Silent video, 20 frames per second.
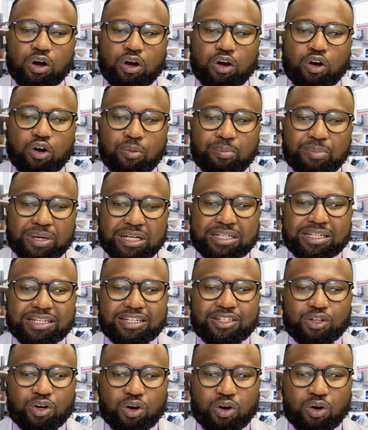
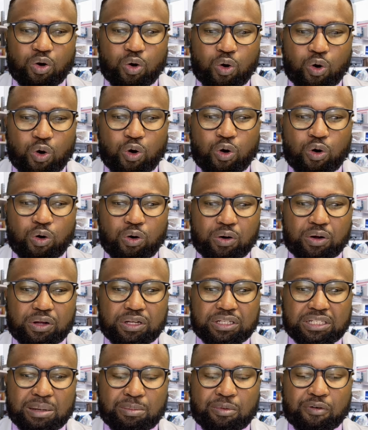committed or
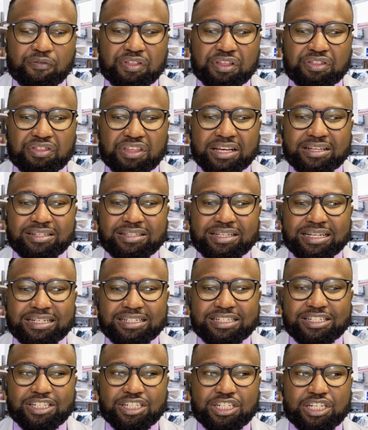some of the things that
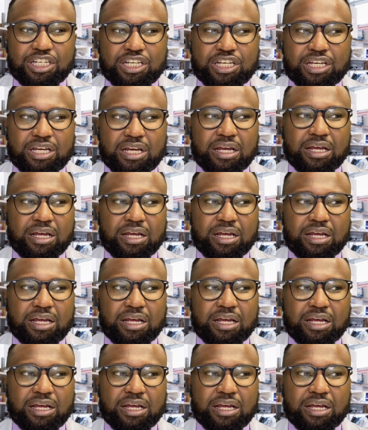she